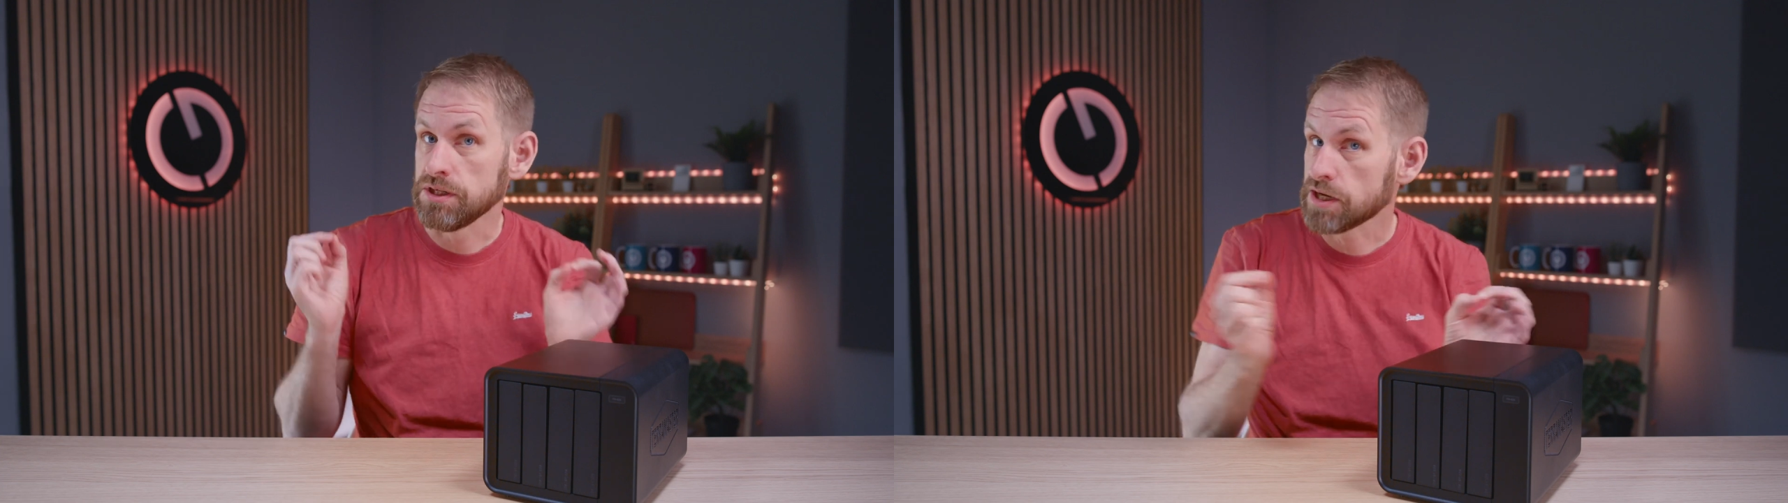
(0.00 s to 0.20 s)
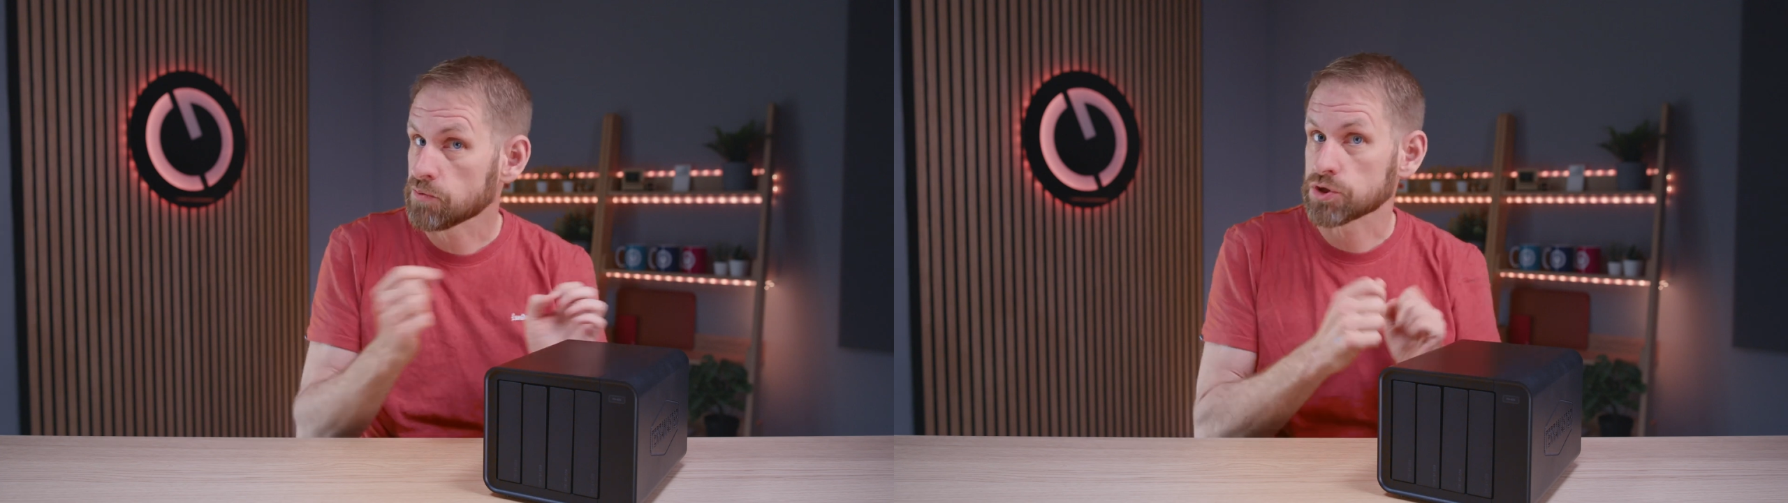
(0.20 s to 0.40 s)

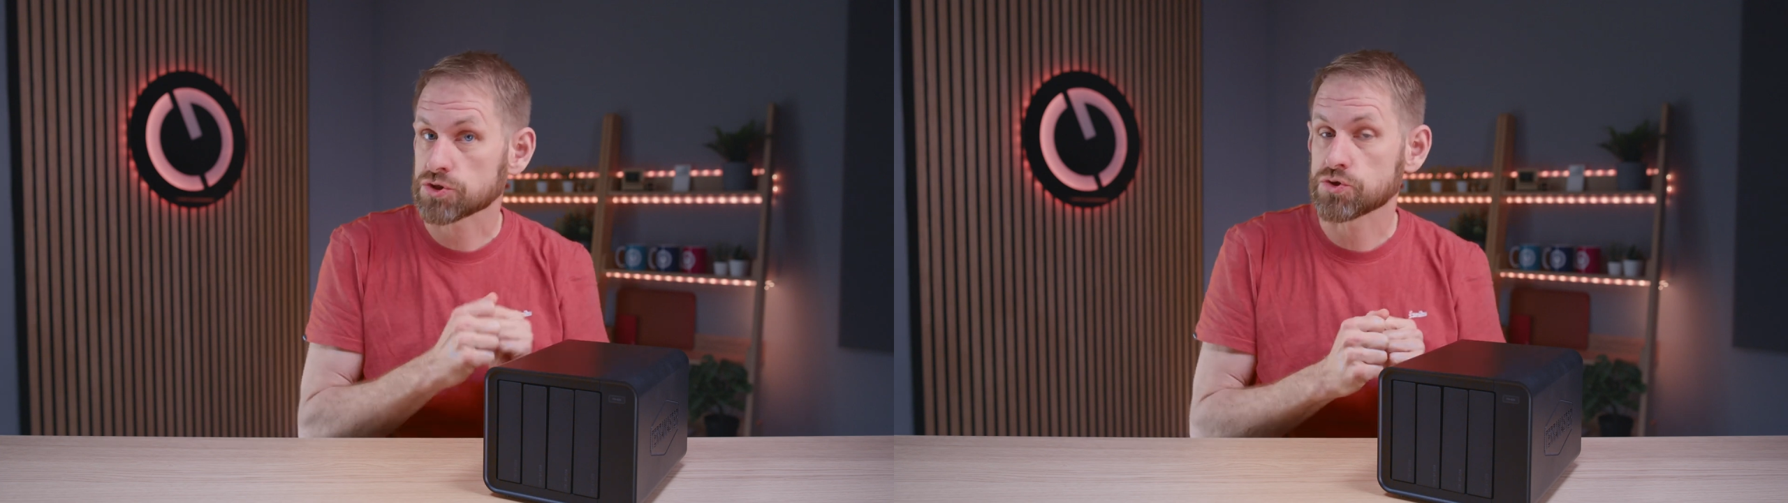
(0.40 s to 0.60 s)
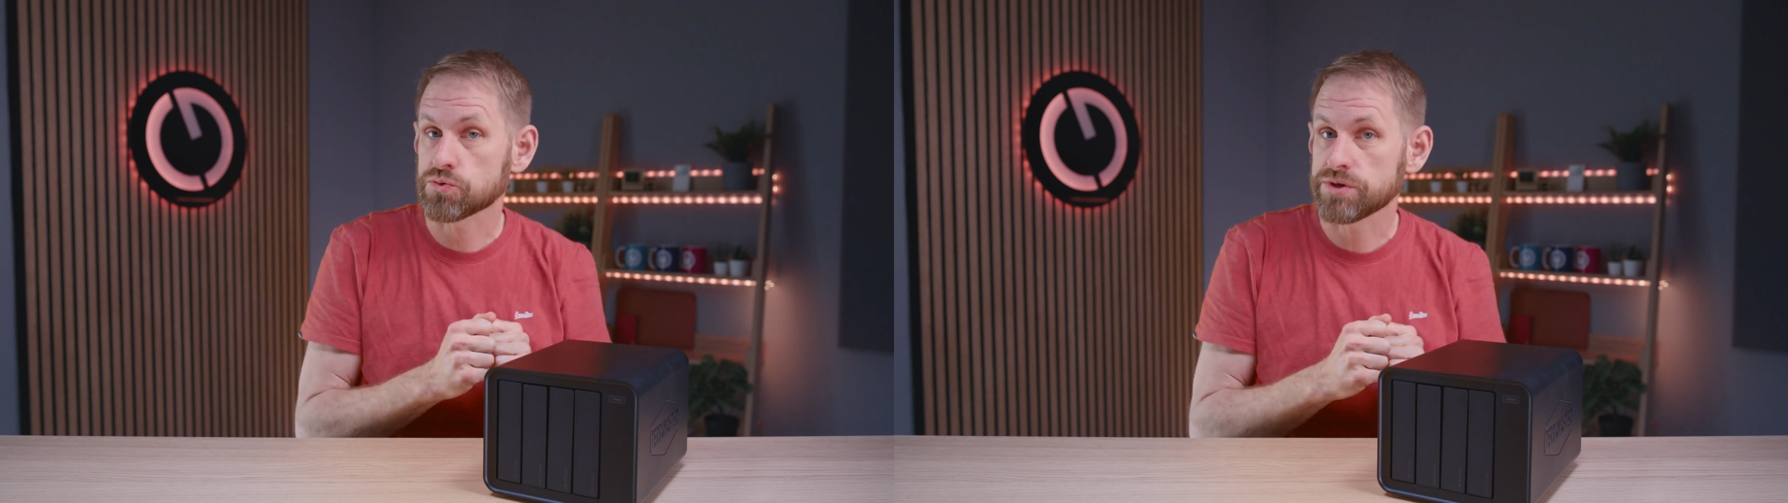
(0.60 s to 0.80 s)
network
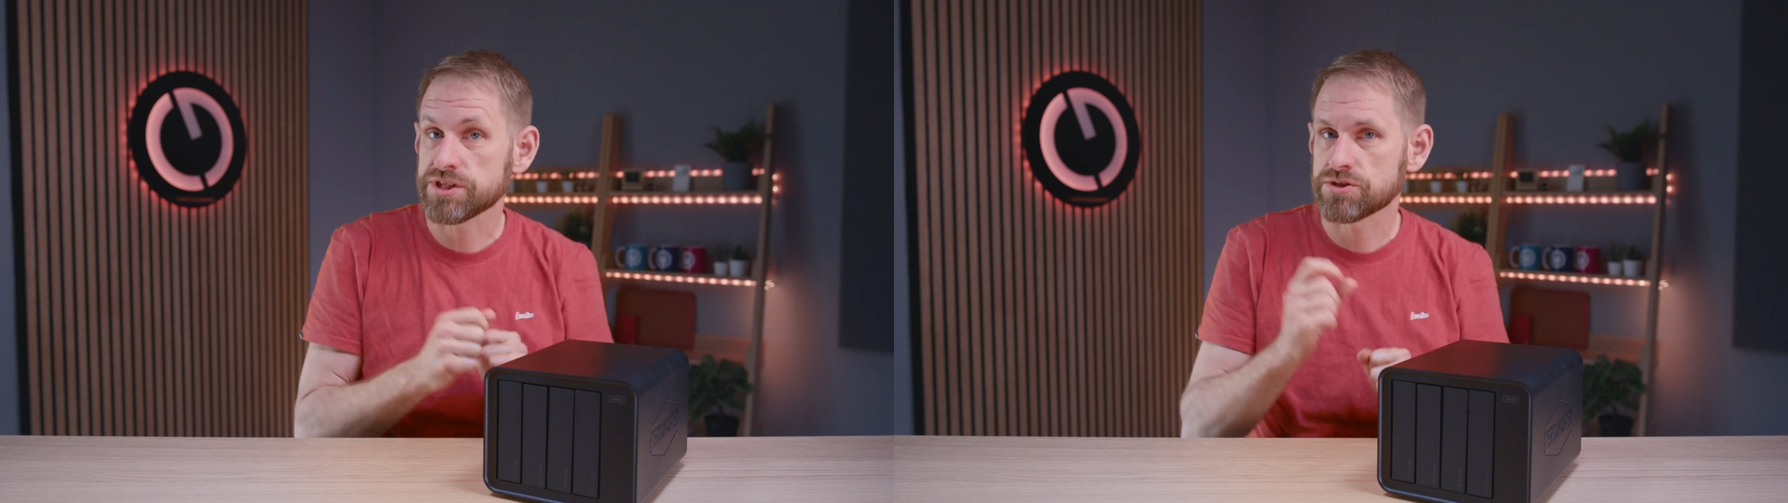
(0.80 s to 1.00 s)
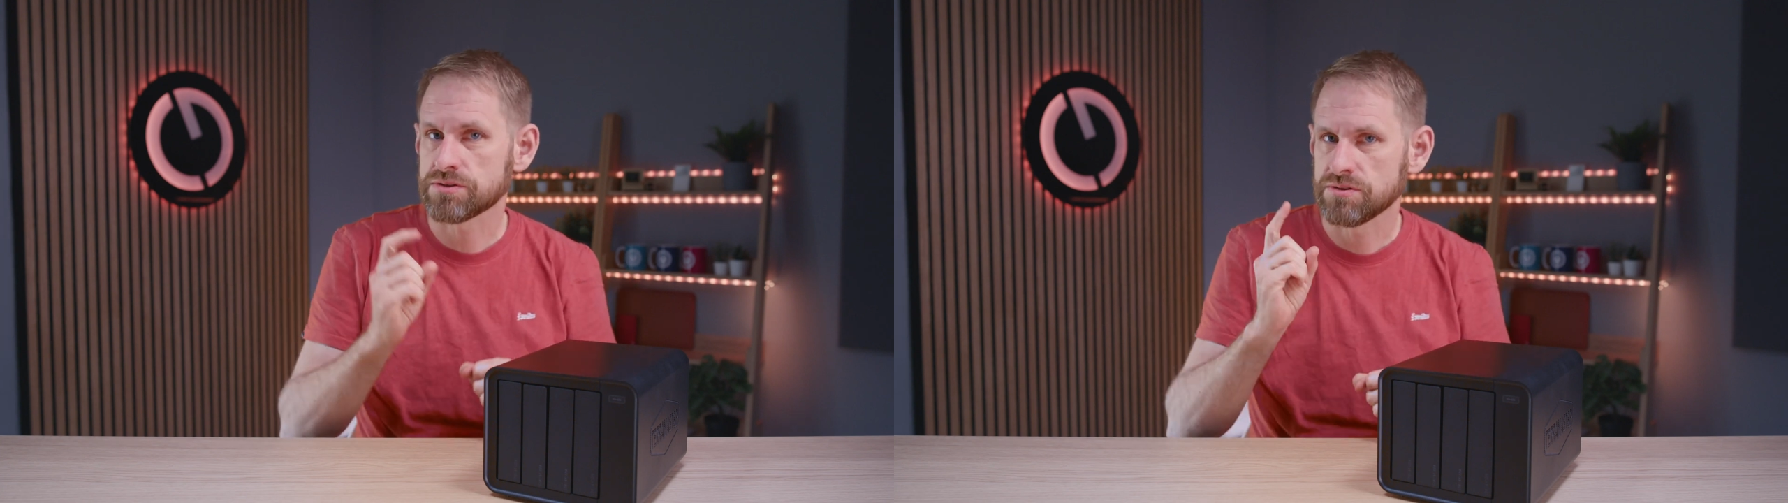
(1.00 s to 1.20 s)

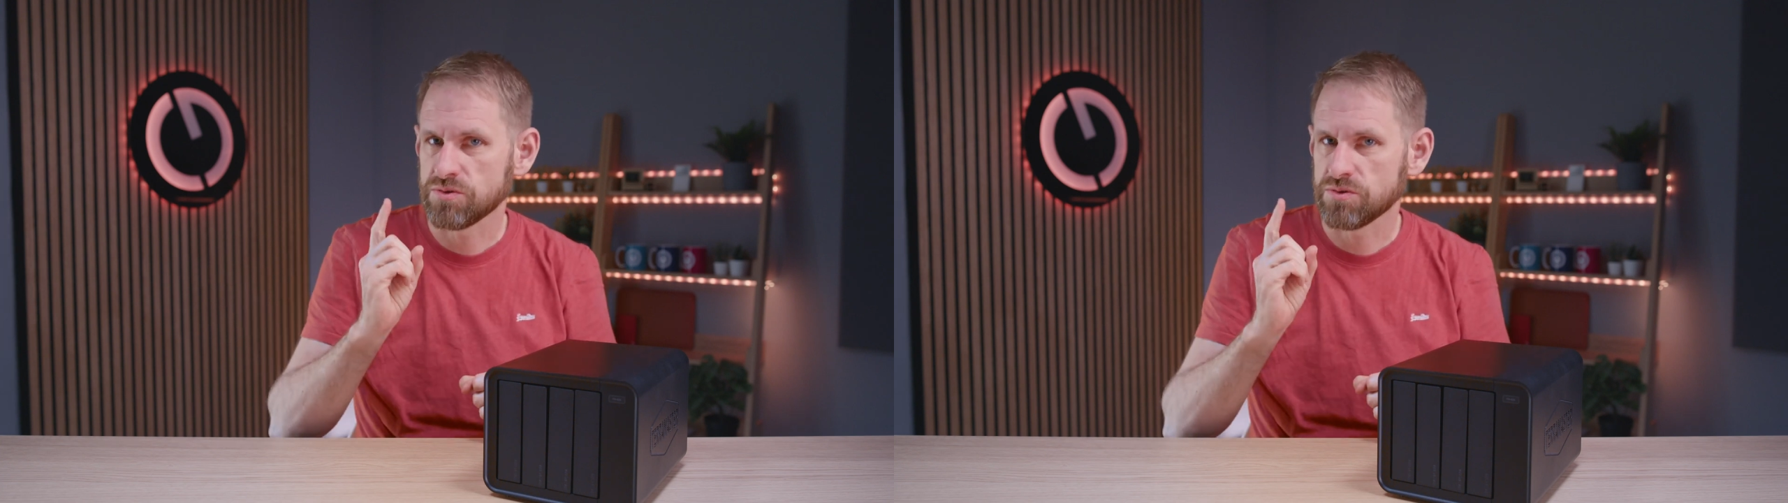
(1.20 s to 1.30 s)
storage